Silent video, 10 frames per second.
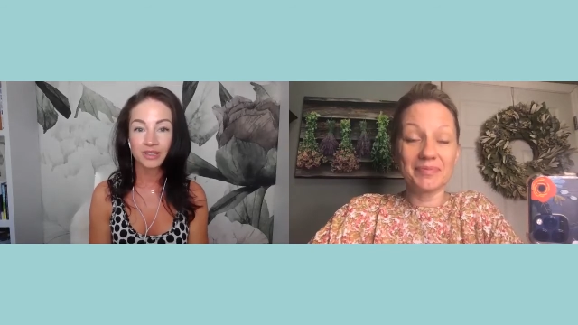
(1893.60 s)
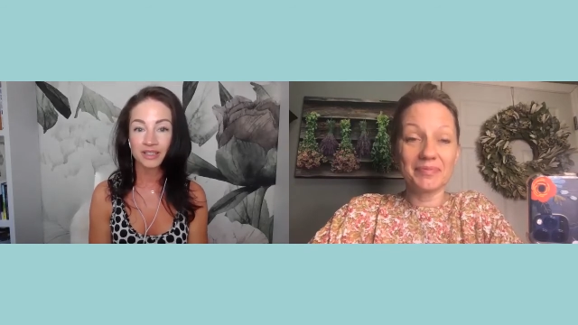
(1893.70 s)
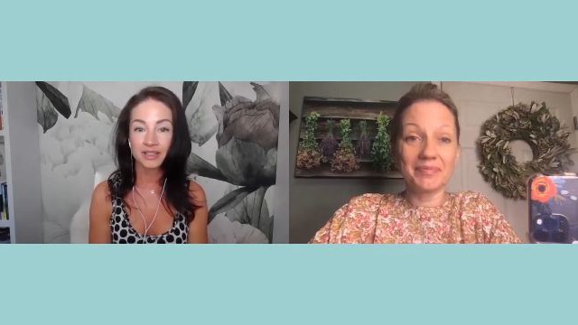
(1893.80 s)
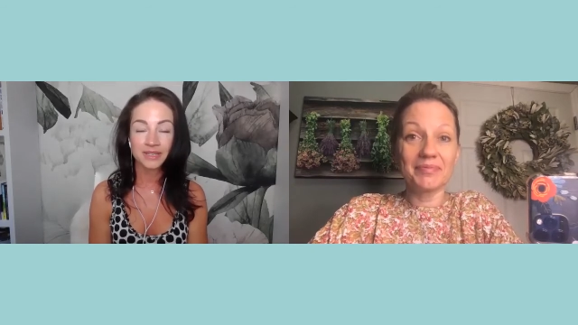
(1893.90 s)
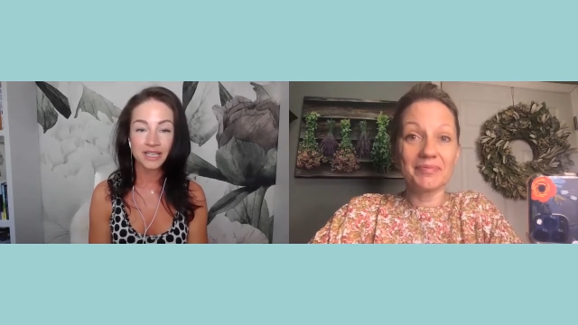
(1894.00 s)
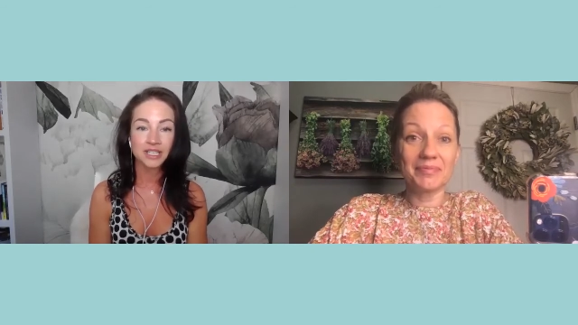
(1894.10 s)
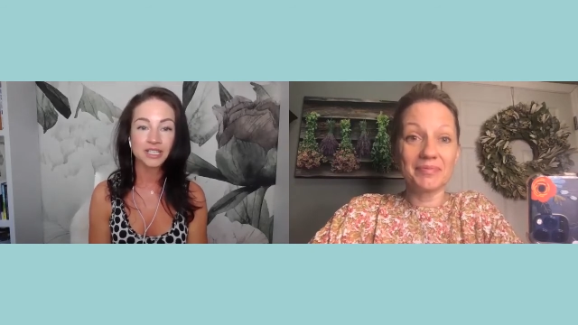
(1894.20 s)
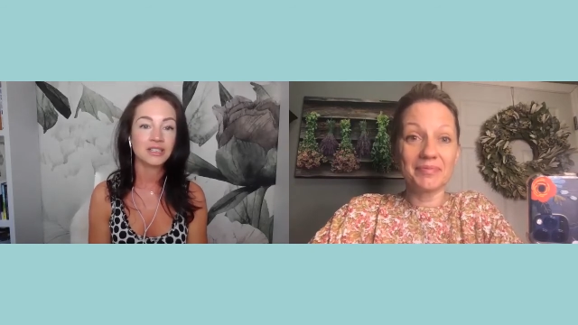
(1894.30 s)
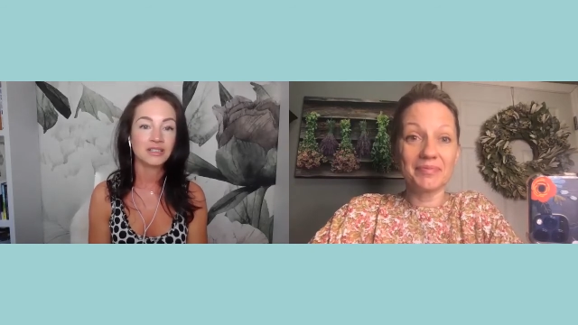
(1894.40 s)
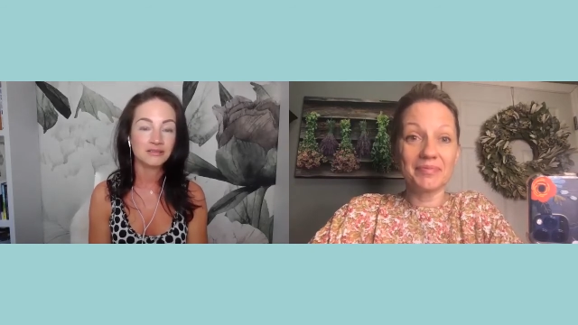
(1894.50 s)
Speaker 1: elimination
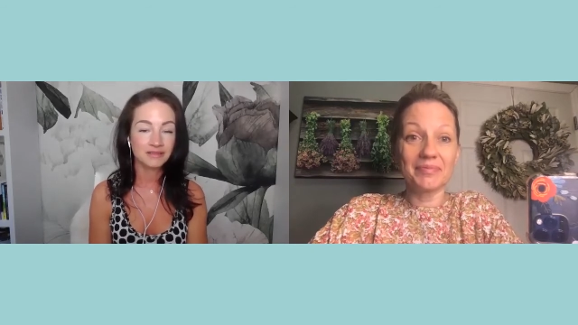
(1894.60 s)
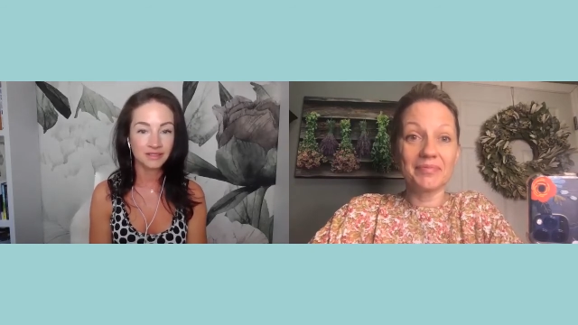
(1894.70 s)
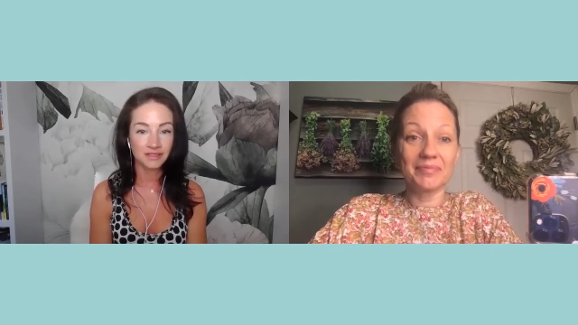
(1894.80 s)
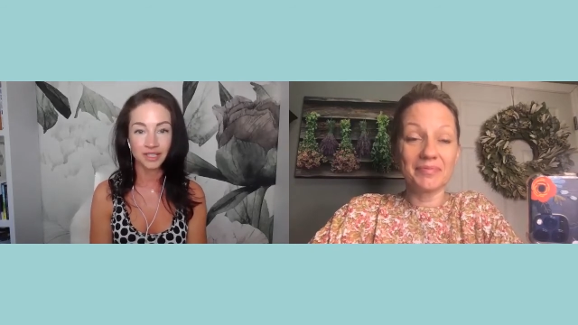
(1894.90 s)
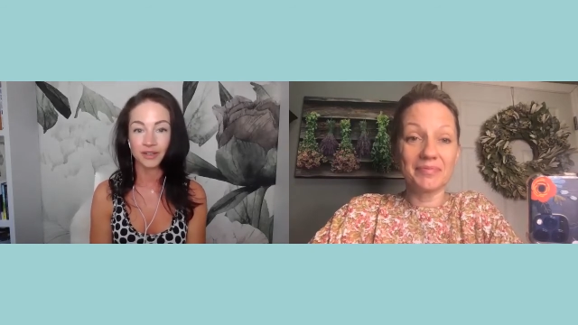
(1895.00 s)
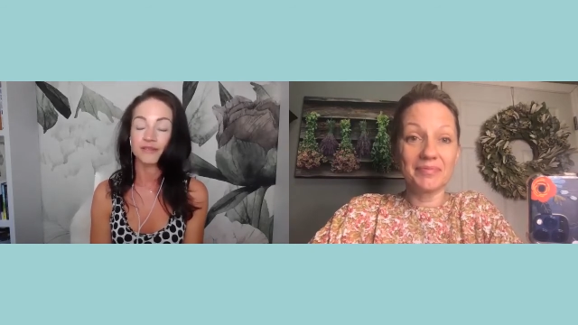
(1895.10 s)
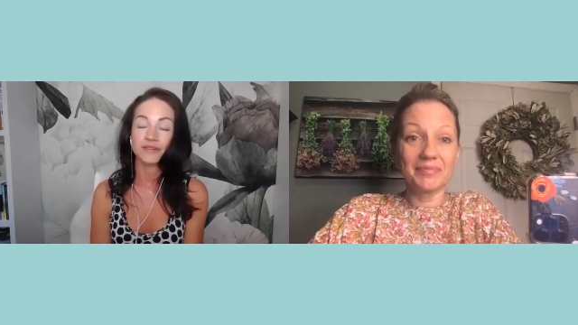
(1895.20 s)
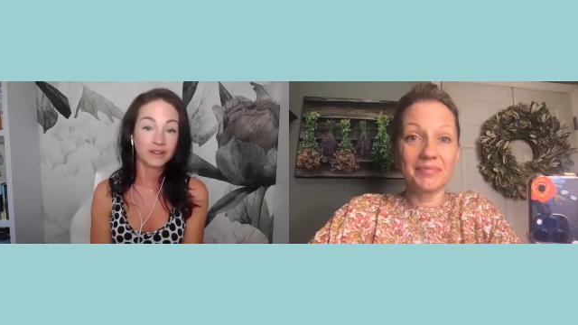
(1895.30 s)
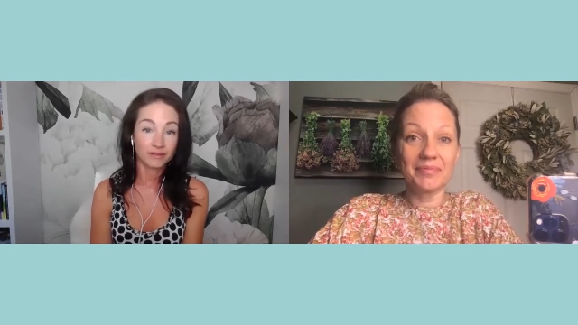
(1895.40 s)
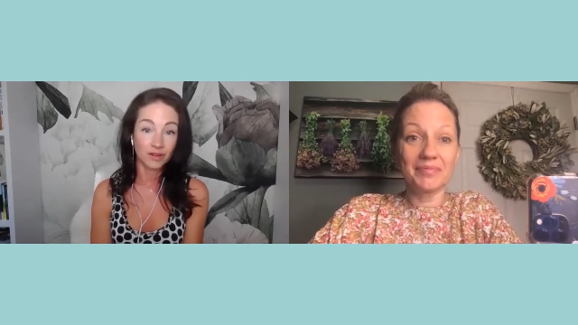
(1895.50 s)
and, you know, of,
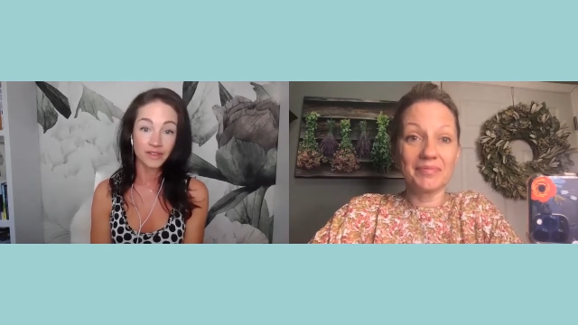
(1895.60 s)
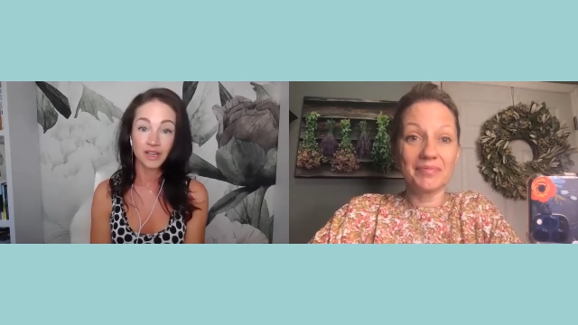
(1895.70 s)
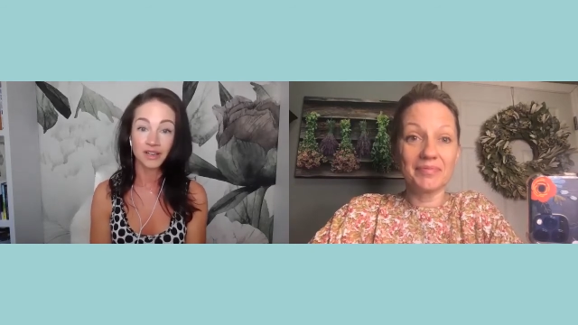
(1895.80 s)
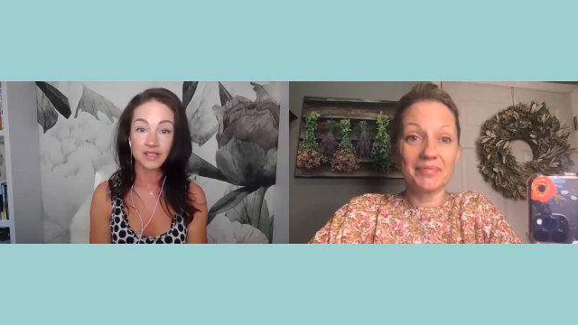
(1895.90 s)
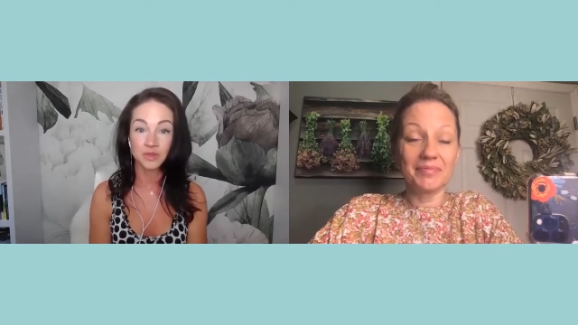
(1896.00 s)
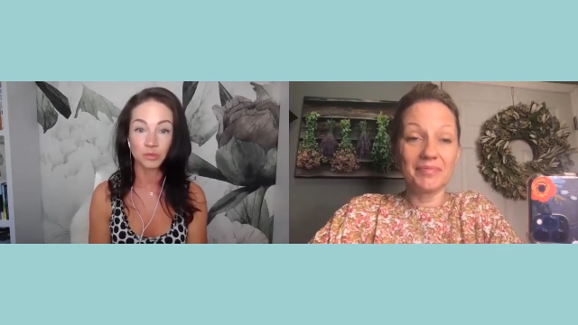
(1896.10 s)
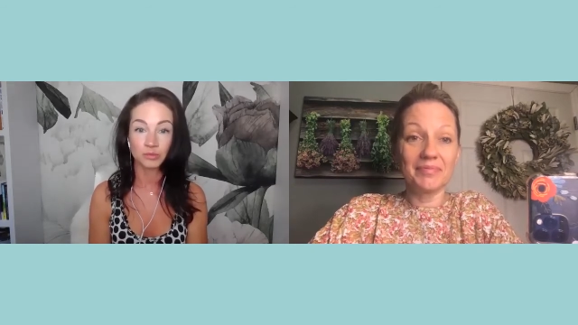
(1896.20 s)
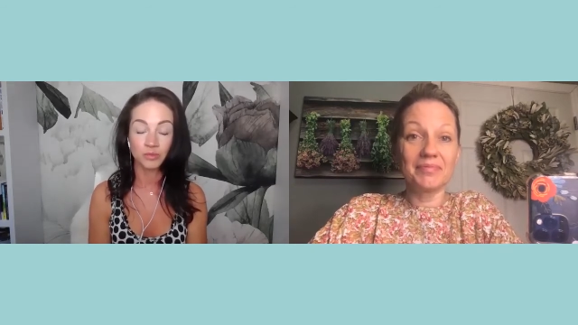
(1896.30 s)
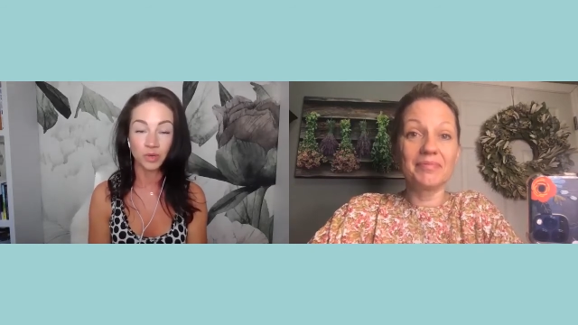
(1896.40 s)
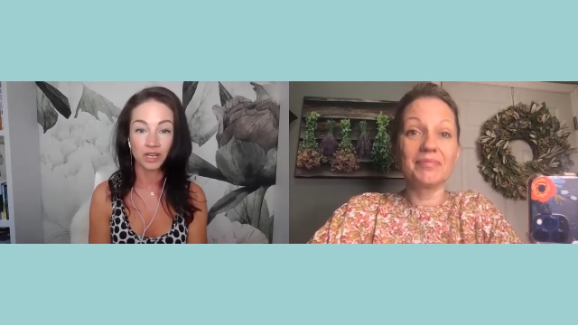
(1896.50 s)
of all the toxins we're,
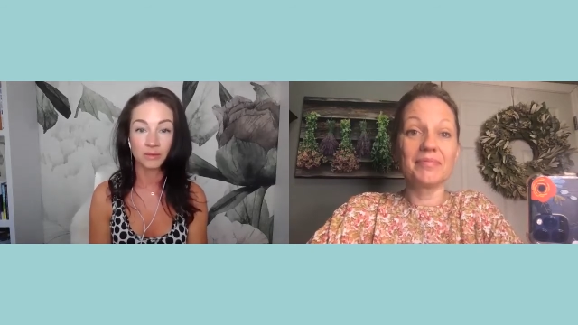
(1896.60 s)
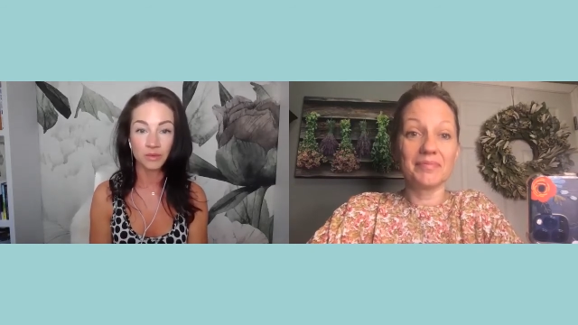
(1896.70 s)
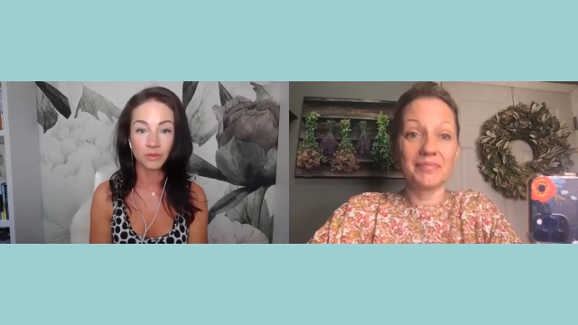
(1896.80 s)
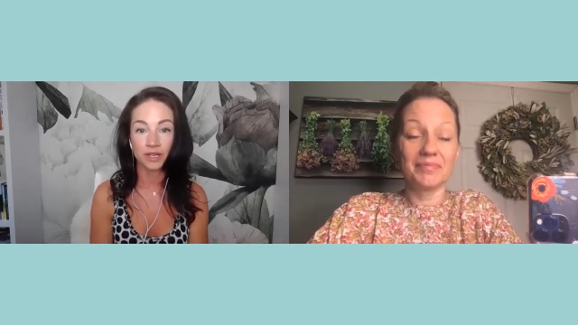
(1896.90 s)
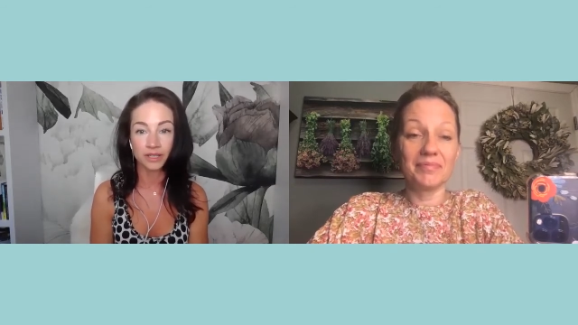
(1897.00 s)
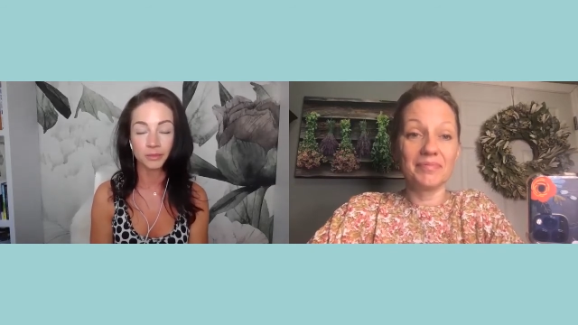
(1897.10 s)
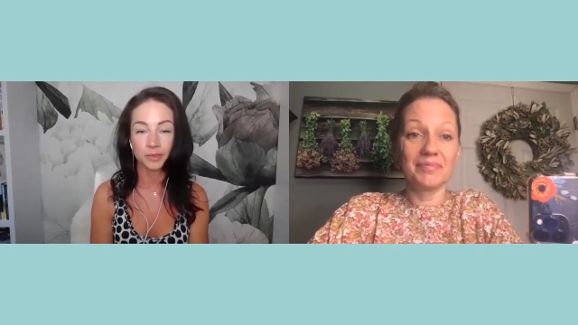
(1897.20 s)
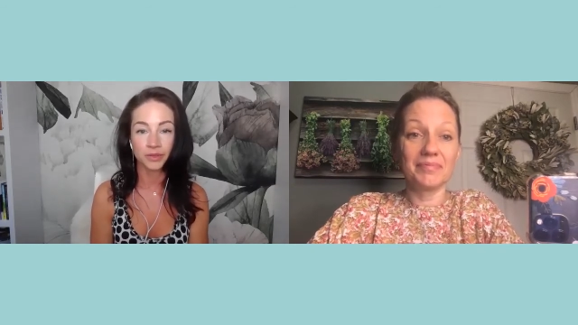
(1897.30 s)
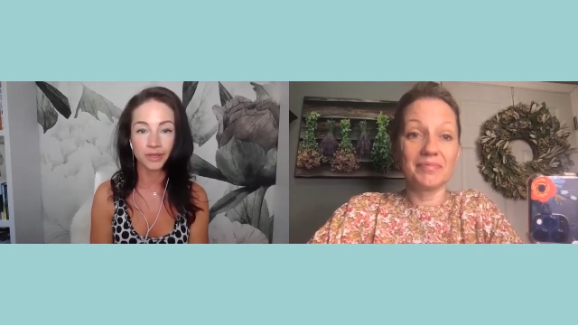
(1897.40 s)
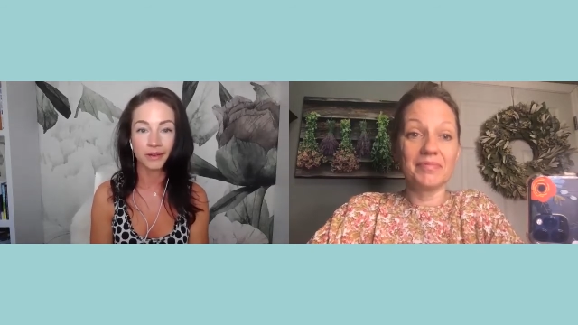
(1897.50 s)
we're going to be working on
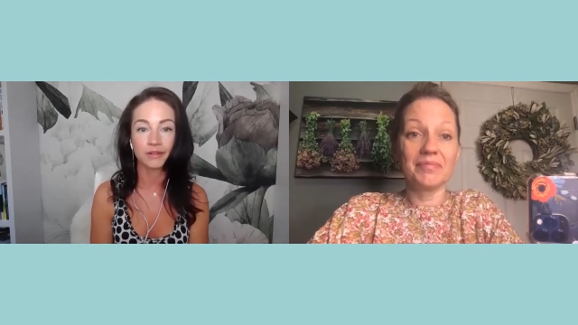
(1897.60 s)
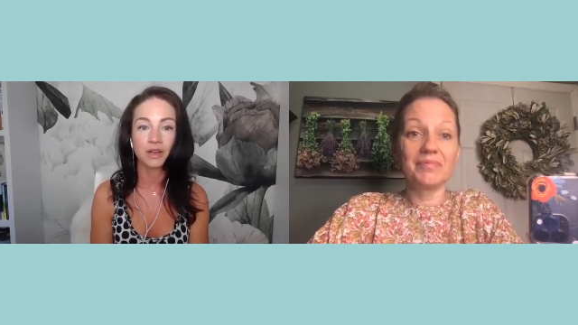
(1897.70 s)
pulling out.